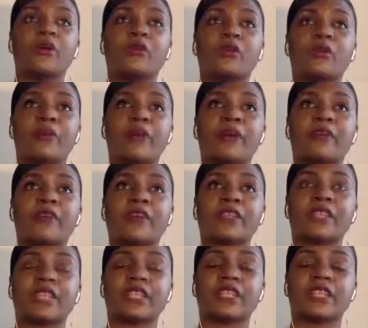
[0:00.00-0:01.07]
From my first
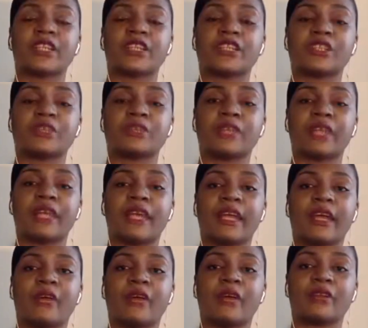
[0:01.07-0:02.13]
internship that I
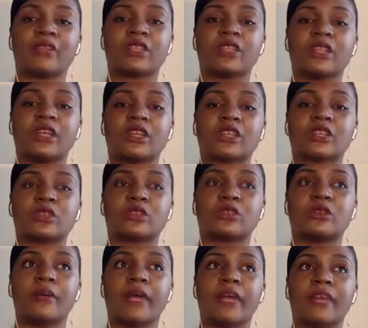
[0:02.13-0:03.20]
had when I was in law
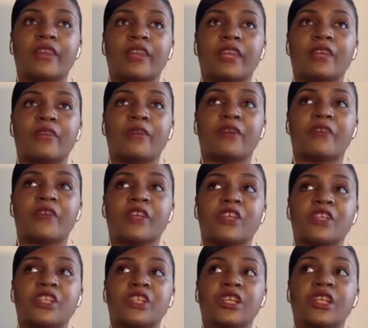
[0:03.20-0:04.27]
school, at the end of my
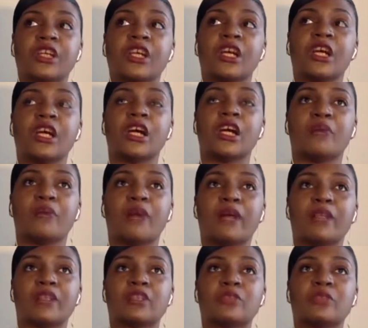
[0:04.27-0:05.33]
first year, my
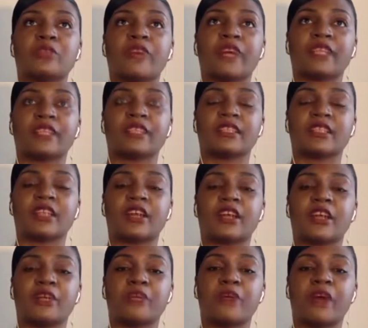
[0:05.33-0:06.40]
supervising
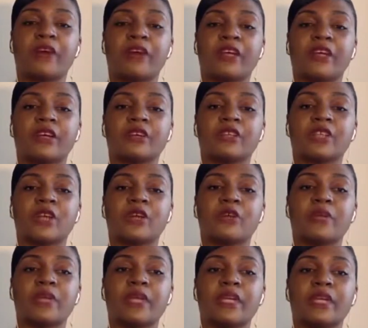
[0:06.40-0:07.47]
attorney, Mario, told
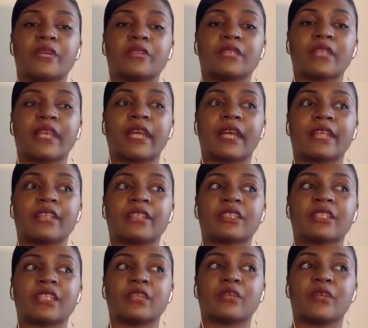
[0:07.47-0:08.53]
me, he was like, I took
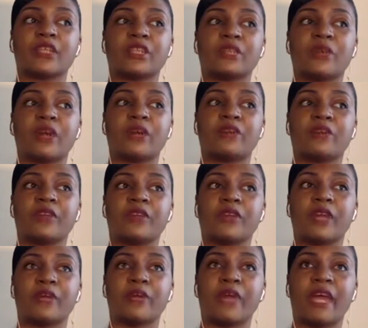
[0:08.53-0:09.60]
Celebration Bar Review and
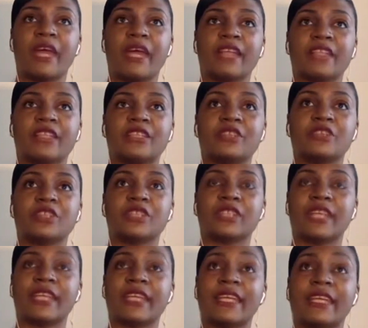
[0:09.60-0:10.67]
I passed, and you should
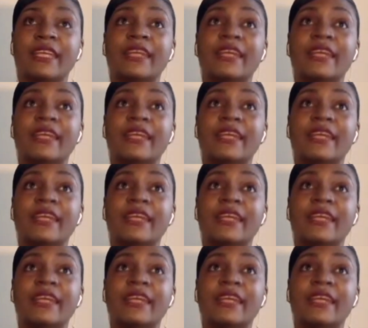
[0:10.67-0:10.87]
take it.